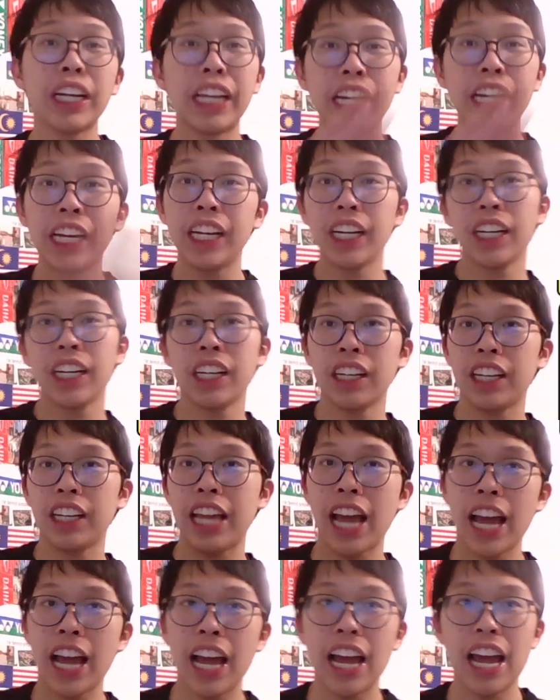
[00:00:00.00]
here,
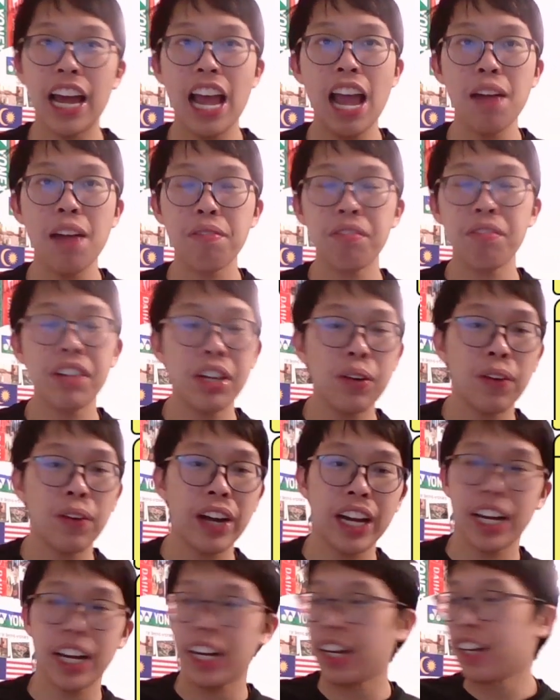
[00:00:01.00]
there,
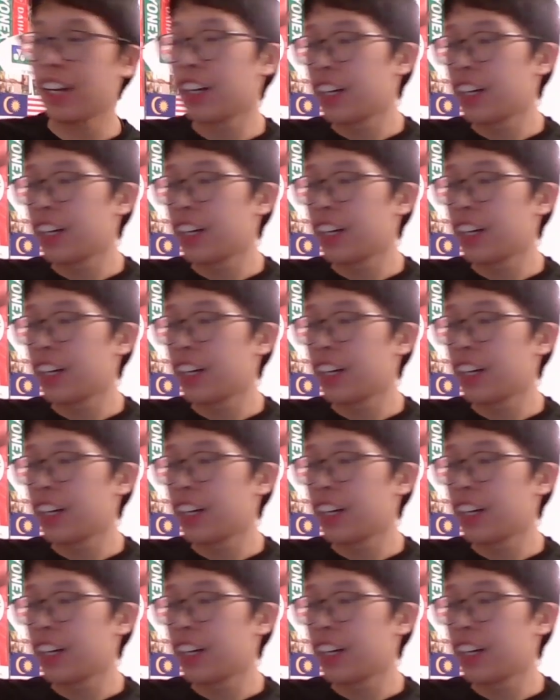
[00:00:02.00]
everywhere,